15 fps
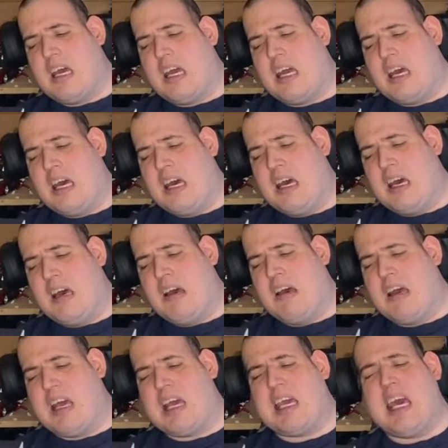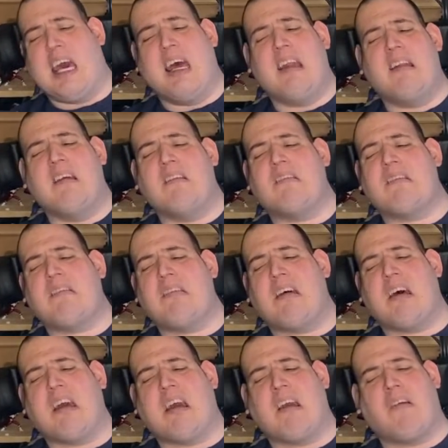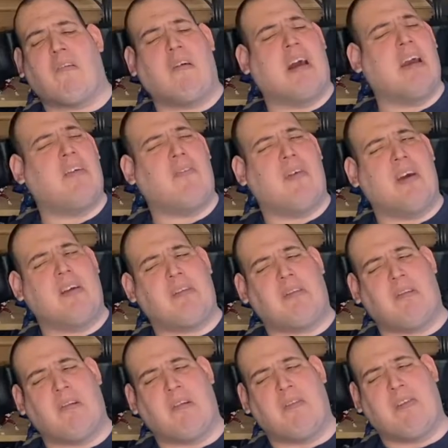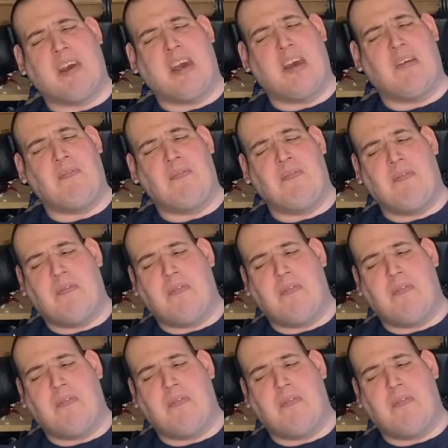again looks like a great picture of him.